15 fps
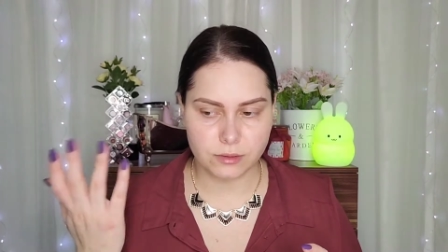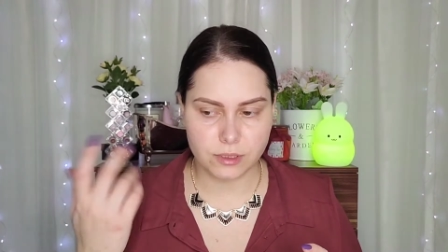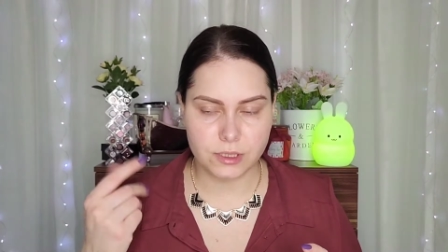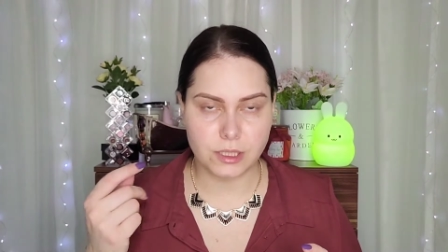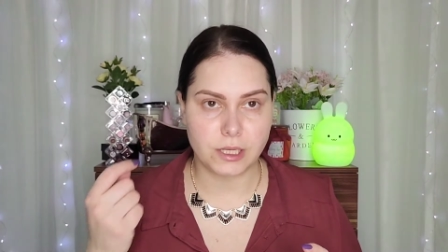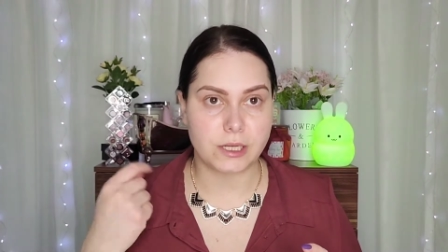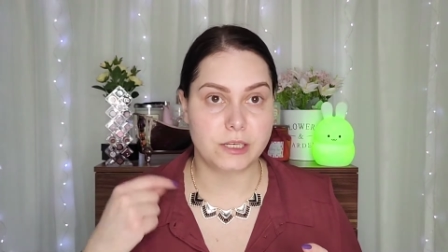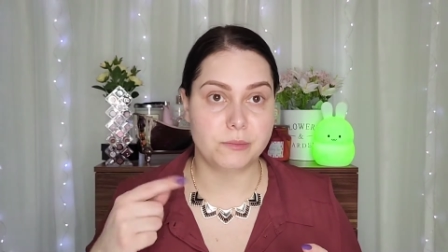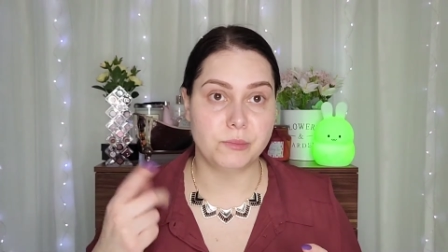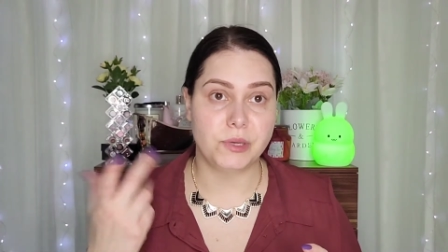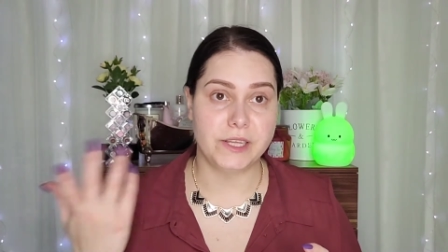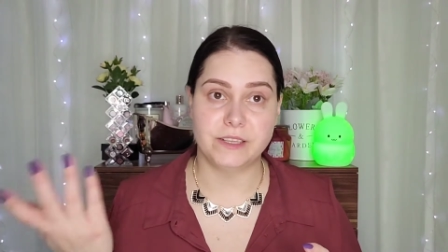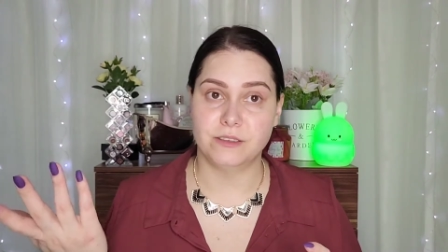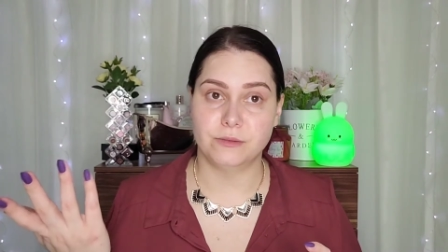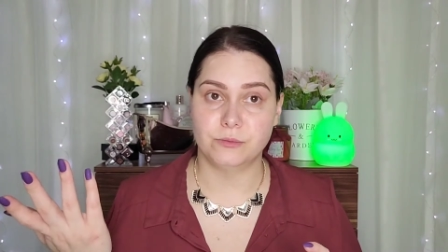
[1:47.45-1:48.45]
It's not going to
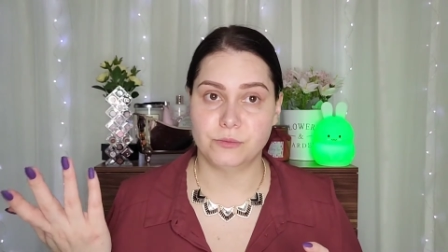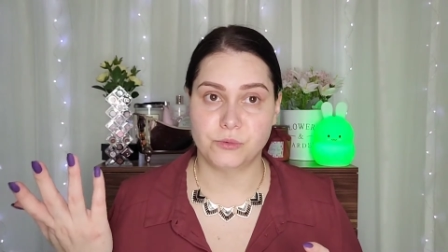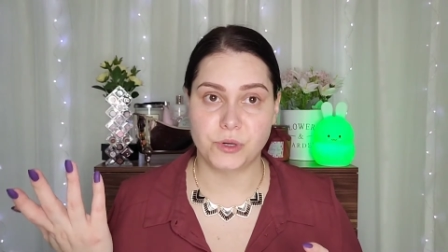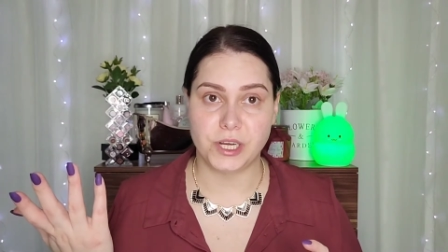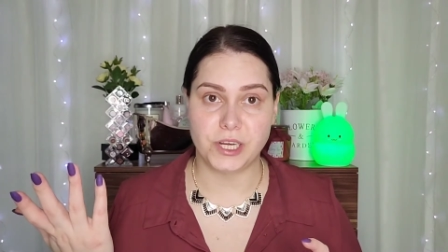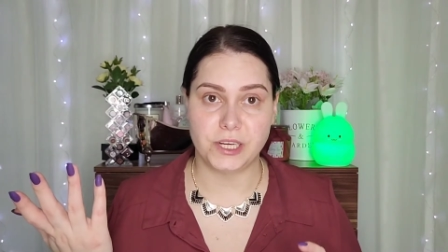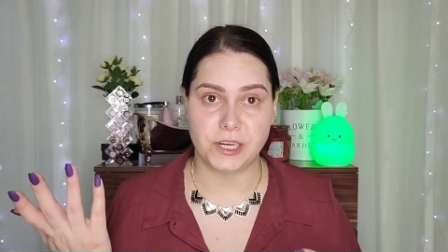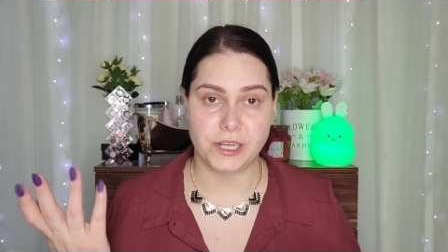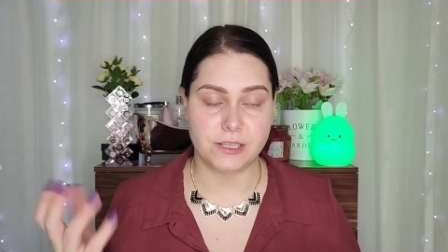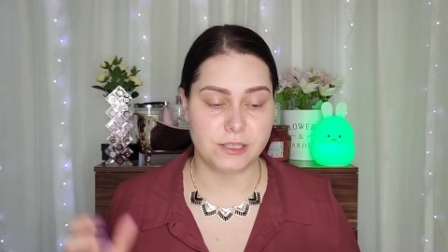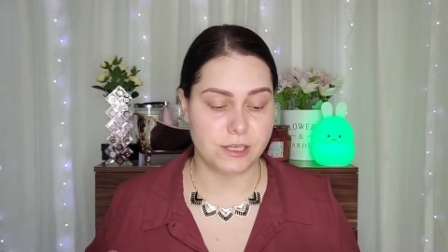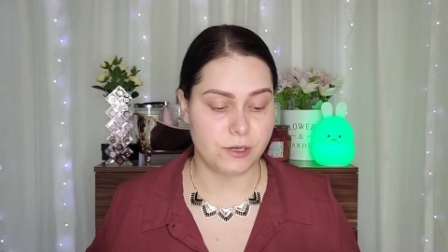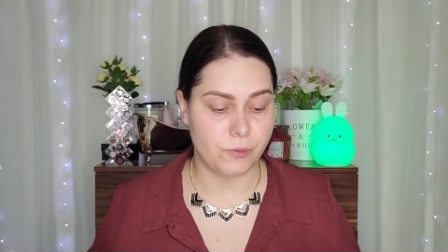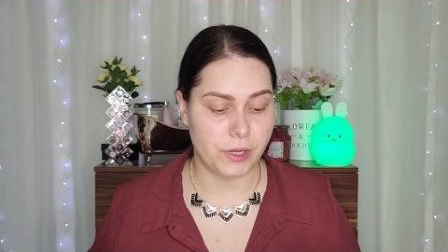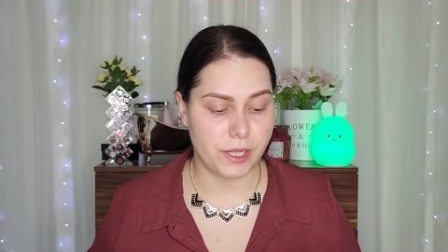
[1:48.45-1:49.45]
blend really nice
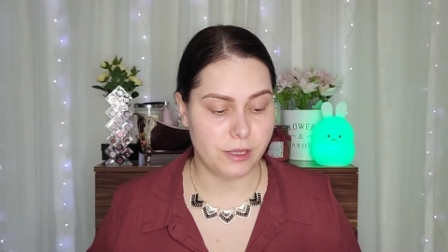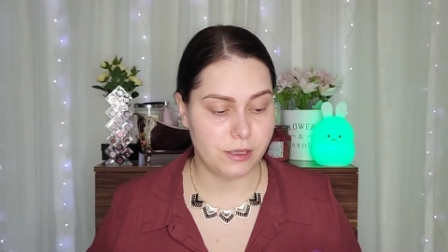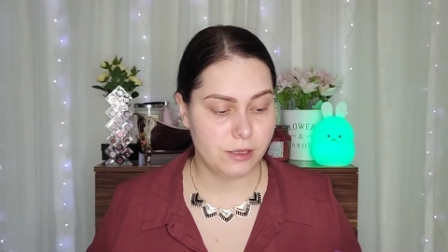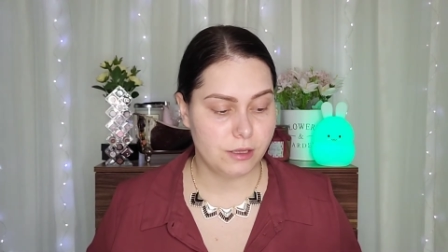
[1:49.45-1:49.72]
anyway.